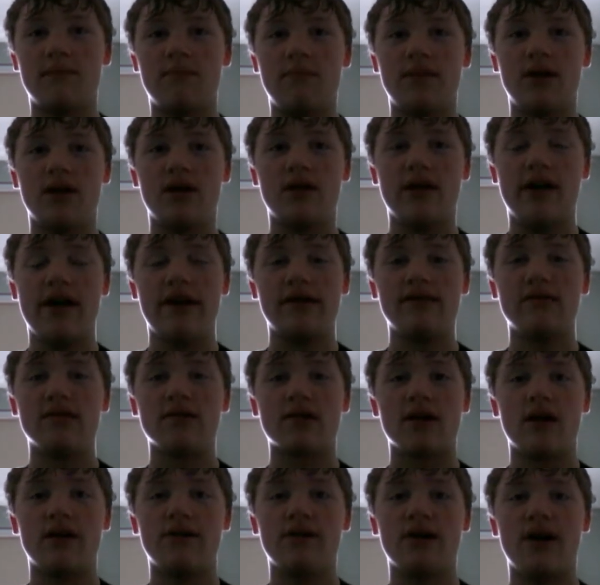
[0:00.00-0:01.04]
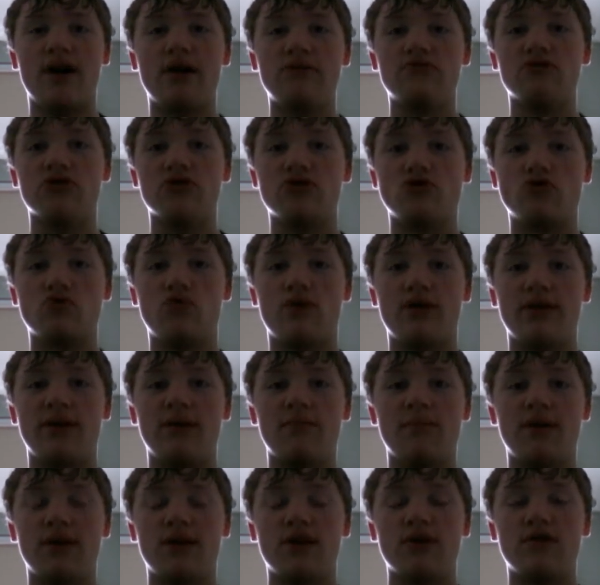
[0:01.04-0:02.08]
be classic in under 20
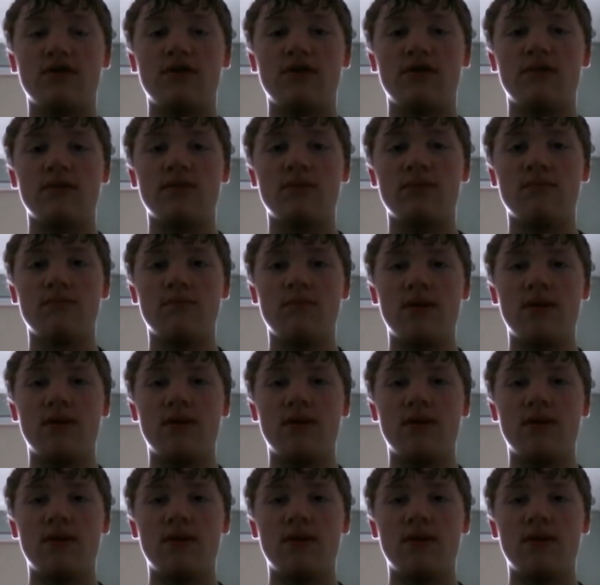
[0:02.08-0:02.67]
minutes.